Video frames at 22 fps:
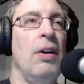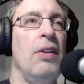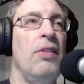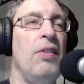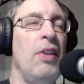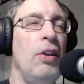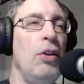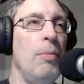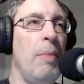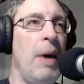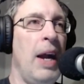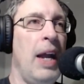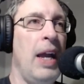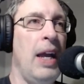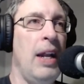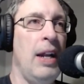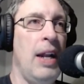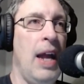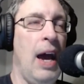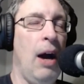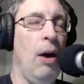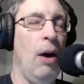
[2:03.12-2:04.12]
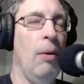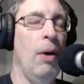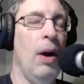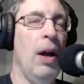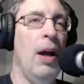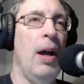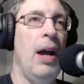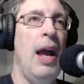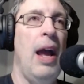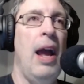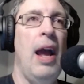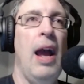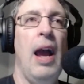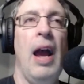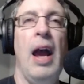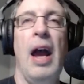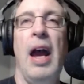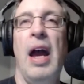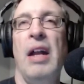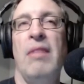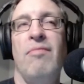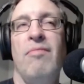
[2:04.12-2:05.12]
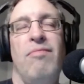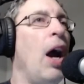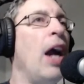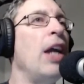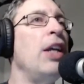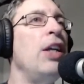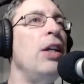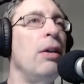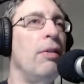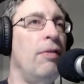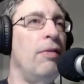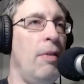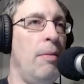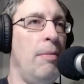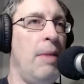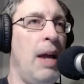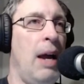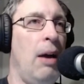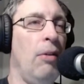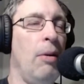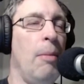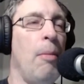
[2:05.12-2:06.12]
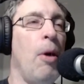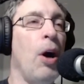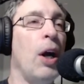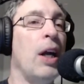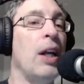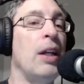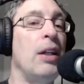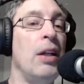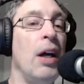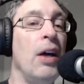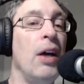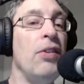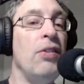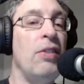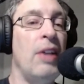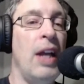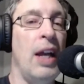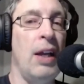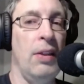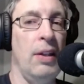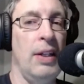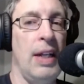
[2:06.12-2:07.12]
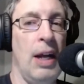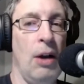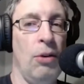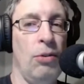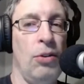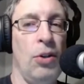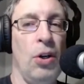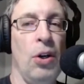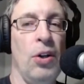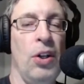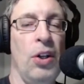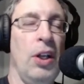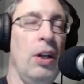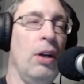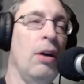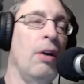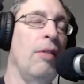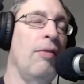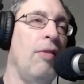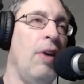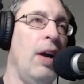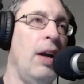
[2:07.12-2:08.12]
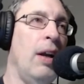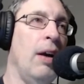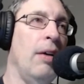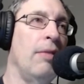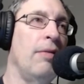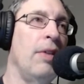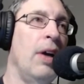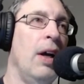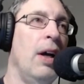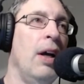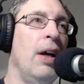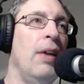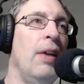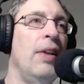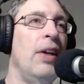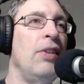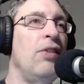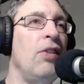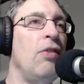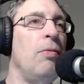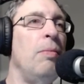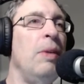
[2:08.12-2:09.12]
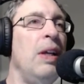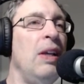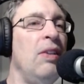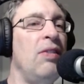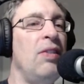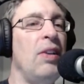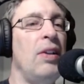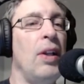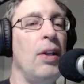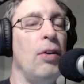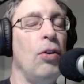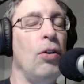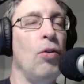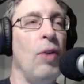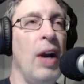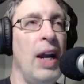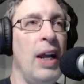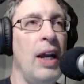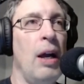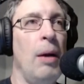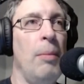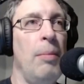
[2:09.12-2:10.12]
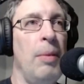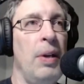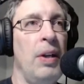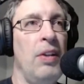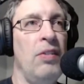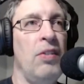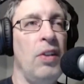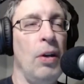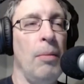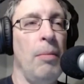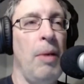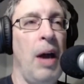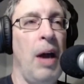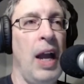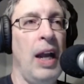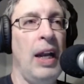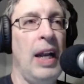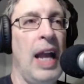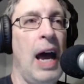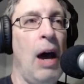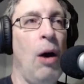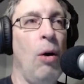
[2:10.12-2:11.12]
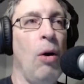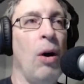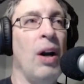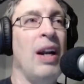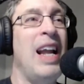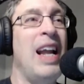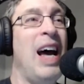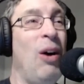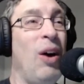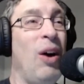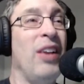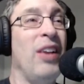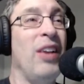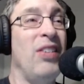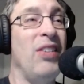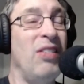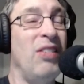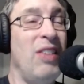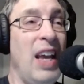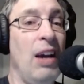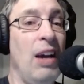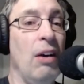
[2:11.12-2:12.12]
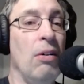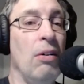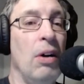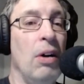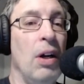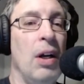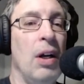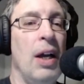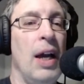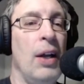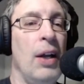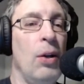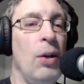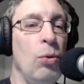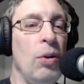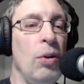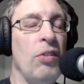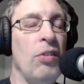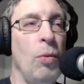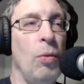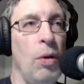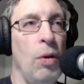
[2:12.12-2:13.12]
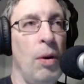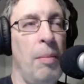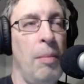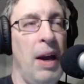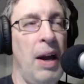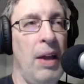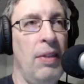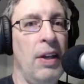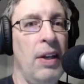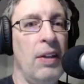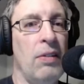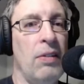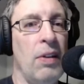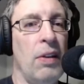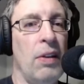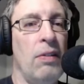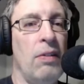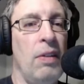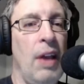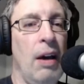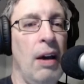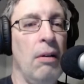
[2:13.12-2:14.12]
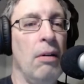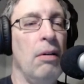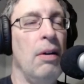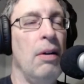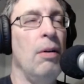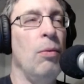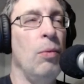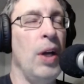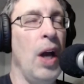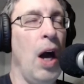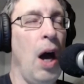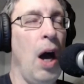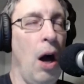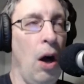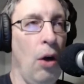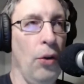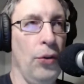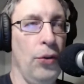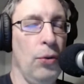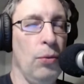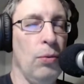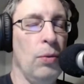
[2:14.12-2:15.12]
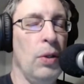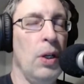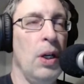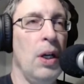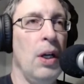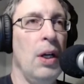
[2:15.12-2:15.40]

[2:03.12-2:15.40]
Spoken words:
let's say you buy in now, and a year from now, the market does take the downturn that you're afraid of. That just means that the great companies that you're buying now are now on sale. And who doesn't want to buy things on sale? We all do.